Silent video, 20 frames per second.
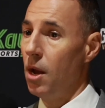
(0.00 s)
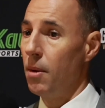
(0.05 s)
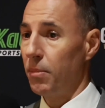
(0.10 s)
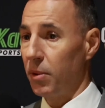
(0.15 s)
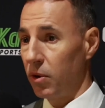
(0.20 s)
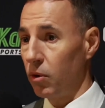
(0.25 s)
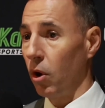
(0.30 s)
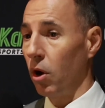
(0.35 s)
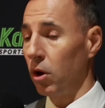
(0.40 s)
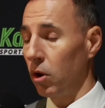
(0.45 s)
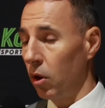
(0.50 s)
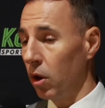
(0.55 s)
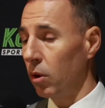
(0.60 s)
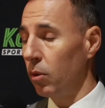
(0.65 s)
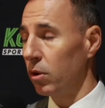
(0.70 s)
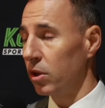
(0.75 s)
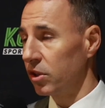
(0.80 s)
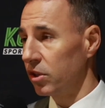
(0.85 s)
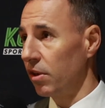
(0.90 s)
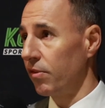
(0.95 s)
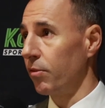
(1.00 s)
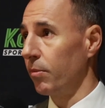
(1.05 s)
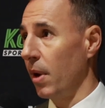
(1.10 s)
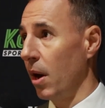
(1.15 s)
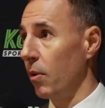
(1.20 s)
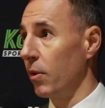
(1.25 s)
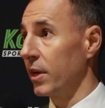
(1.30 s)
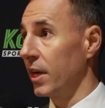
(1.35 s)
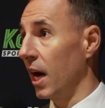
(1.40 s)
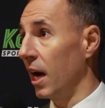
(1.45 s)
But I like what I see from
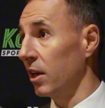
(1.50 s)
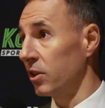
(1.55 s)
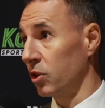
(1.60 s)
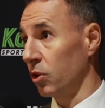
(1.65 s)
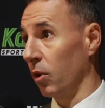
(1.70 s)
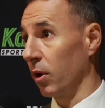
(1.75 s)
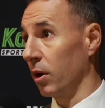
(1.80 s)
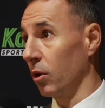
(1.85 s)
Harry Garside.